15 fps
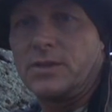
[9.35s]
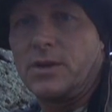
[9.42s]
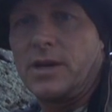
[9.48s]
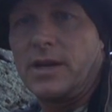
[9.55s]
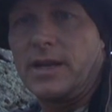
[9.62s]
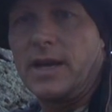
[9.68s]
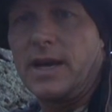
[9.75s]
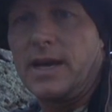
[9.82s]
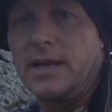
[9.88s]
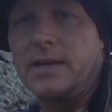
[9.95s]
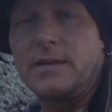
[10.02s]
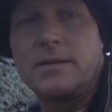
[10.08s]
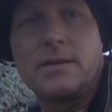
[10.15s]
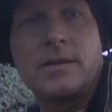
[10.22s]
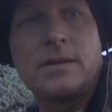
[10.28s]
straight of
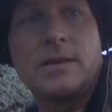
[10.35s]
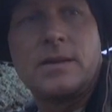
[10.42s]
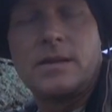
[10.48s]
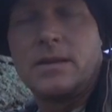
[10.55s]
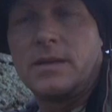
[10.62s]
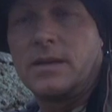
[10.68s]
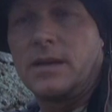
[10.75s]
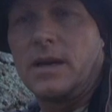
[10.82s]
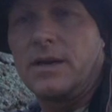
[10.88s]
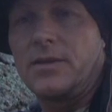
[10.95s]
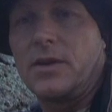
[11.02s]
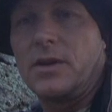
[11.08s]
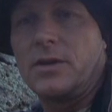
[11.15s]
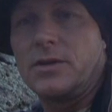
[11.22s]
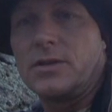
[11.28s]
guiding.
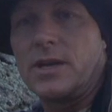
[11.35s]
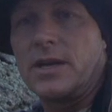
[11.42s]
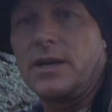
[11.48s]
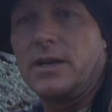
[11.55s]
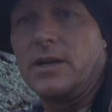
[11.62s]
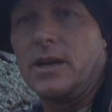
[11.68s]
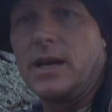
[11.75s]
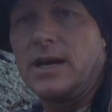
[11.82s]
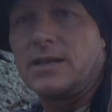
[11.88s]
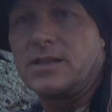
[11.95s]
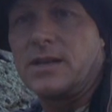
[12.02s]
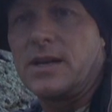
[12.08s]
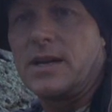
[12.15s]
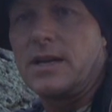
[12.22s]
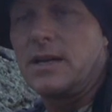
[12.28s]
Got the hunters out here
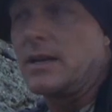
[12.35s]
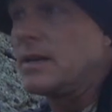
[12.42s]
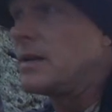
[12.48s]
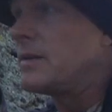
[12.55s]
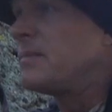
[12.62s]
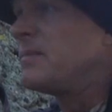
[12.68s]
last night.